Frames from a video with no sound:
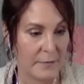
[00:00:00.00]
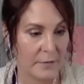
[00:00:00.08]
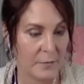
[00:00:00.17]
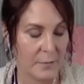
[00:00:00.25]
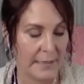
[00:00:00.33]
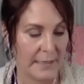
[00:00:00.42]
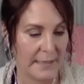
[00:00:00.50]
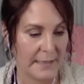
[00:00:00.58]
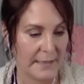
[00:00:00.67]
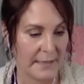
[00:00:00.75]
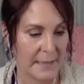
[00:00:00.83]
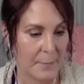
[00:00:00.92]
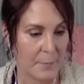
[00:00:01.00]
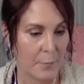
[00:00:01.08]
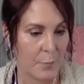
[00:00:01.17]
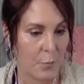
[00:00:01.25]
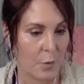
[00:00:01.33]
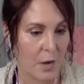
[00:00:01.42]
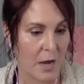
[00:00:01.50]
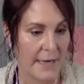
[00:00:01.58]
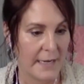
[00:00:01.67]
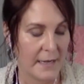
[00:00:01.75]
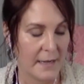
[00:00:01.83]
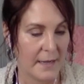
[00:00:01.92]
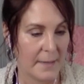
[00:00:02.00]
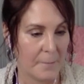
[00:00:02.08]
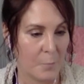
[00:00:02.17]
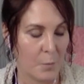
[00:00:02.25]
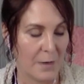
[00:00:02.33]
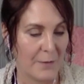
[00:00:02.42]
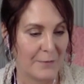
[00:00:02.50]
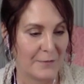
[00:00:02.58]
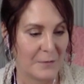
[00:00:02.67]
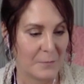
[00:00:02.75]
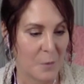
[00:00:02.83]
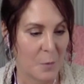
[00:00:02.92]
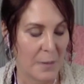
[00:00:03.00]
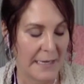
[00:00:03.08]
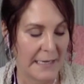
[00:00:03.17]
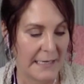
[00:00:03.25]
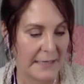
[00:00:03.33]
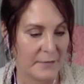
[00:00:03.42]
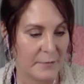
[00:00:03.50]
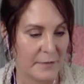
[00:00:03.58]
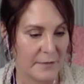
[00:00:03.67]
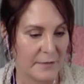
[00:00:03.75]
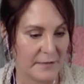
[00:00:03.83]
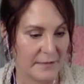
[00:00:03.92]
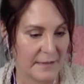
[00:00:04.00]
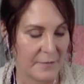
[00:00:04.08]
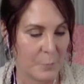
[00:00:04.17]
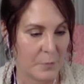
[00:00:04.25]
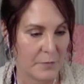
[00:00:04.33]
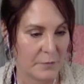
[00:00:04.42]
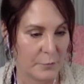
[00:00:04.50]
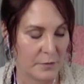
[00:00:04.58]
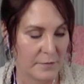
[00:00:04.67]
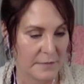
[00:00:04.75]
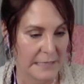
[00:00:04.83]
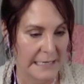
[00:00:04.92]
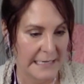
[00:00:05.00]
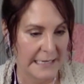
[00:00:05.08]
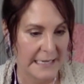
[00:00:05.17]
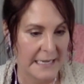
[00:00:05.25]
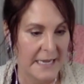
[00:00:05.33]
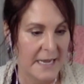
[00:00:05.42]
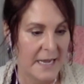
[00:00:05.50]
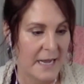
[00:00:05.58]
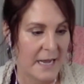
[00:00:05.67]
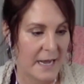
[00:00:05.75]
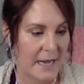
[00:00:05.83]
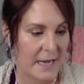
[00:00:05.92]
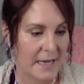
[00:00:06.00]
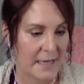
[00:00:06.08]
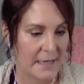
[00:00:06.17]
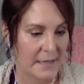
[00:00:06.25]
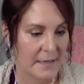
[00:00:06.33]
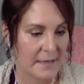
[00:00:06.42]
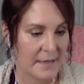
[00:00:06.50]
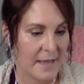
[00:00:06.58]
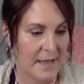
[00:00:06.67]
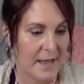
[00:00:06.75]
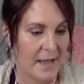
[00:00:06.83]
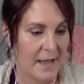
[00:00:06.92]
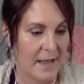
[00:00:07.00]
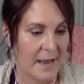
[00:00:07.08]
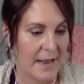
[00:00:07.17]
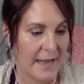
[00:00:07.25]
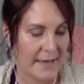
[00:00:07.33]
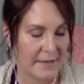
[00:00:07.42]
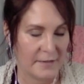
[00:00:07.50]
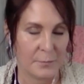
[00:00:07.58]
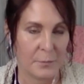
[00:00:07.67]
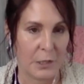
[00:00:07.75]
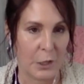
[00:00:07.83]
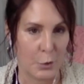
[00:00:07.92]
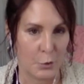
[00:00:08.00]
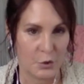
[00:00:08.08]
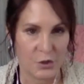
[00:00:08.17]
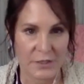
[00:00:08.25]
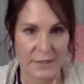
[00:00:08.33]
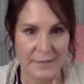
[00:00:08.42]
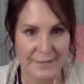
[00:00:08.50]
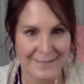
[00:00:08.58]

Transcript: awakening that brought, whereas the awakening in 2011 was sort of like an explosion,